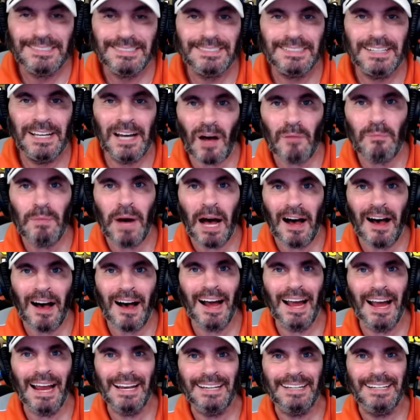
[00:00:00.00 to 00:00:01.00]
Come
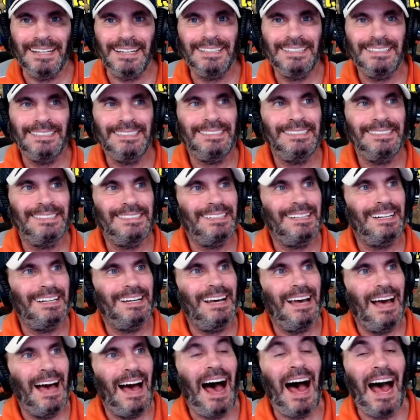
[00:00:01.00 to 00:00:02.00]
on!
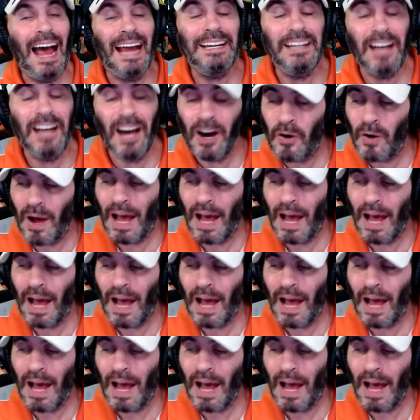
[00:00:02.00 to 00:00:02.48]
I know,